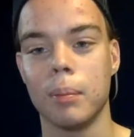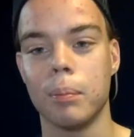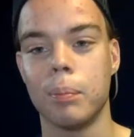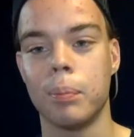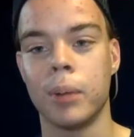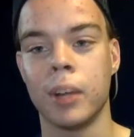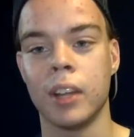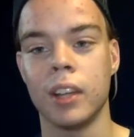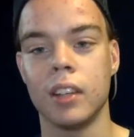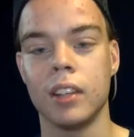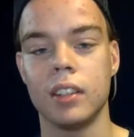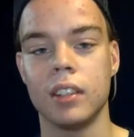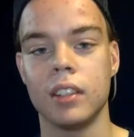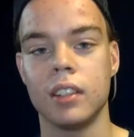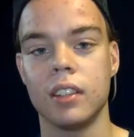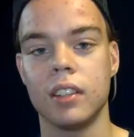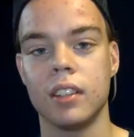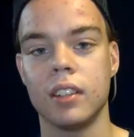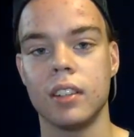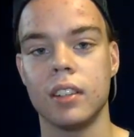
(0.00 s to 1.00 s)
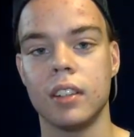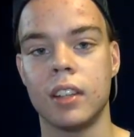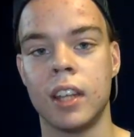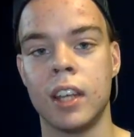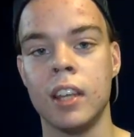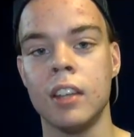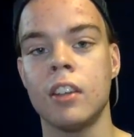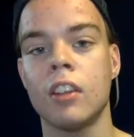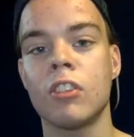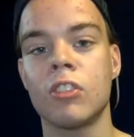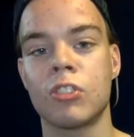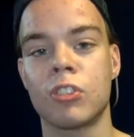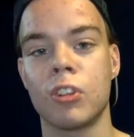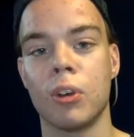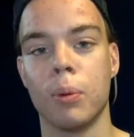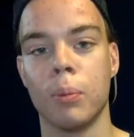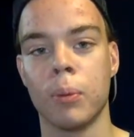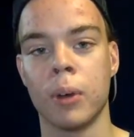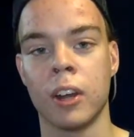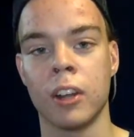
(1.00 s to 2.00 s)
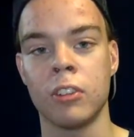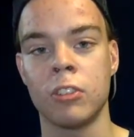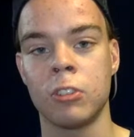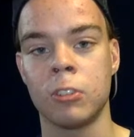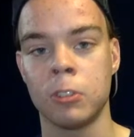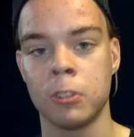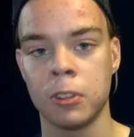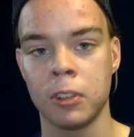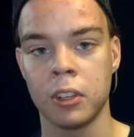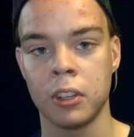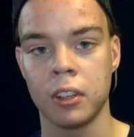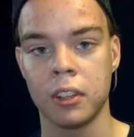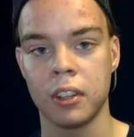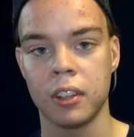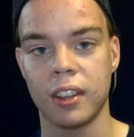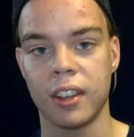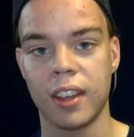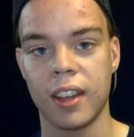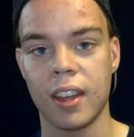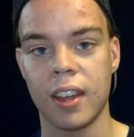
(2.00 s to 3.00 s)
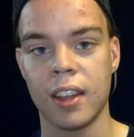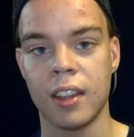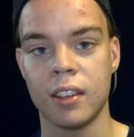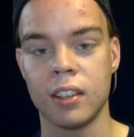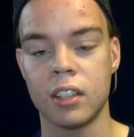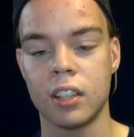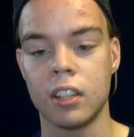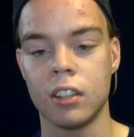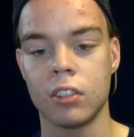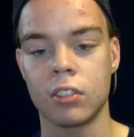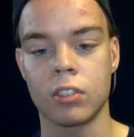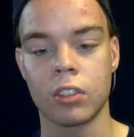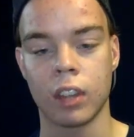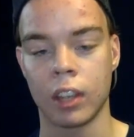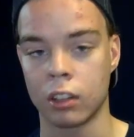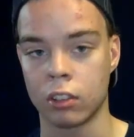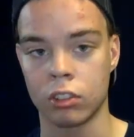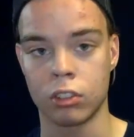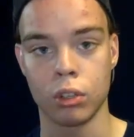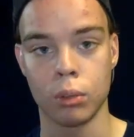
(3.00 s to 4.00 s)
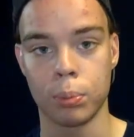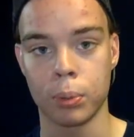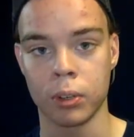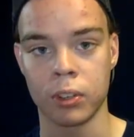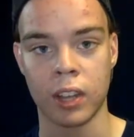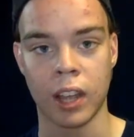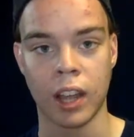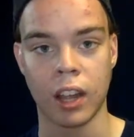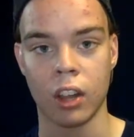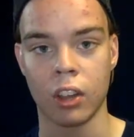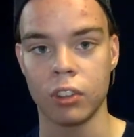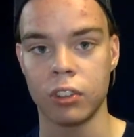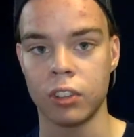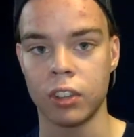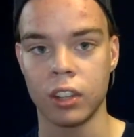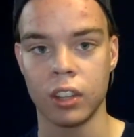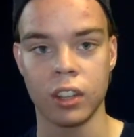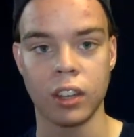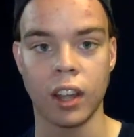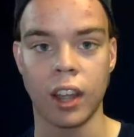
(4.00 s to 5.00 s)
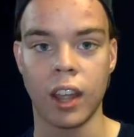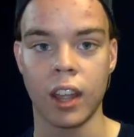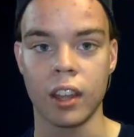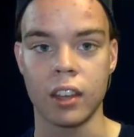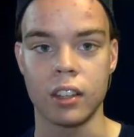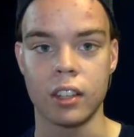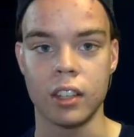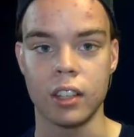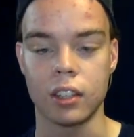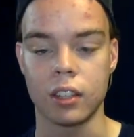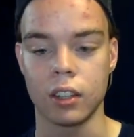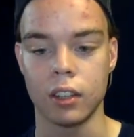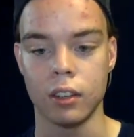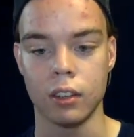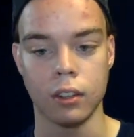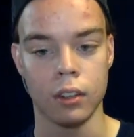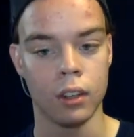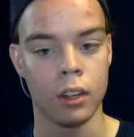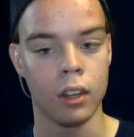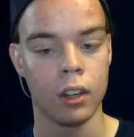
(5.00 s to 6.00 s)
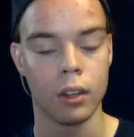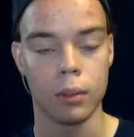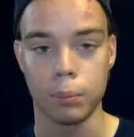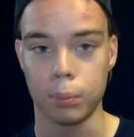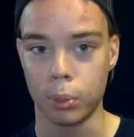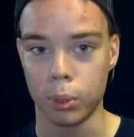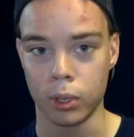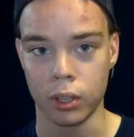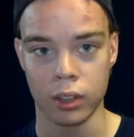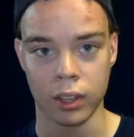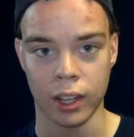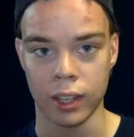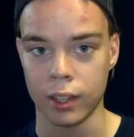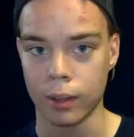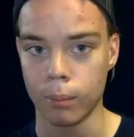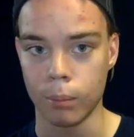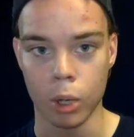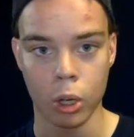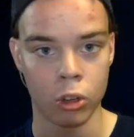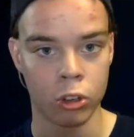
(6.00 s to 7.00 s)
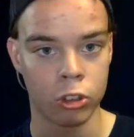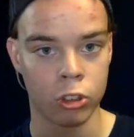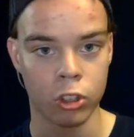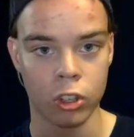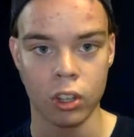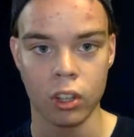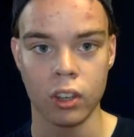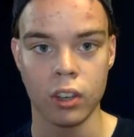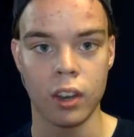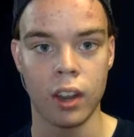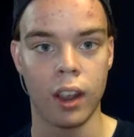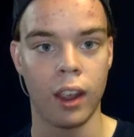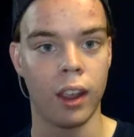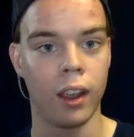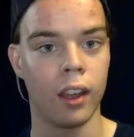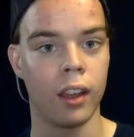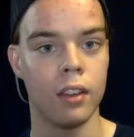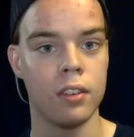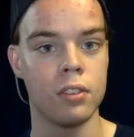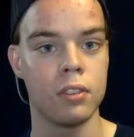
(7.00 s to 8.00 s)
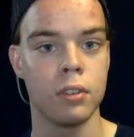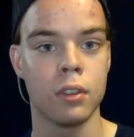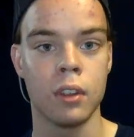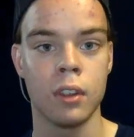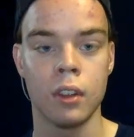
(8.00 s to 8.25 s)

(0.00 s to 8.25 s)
But he does so much and he's like super talented and he can put in like emotion and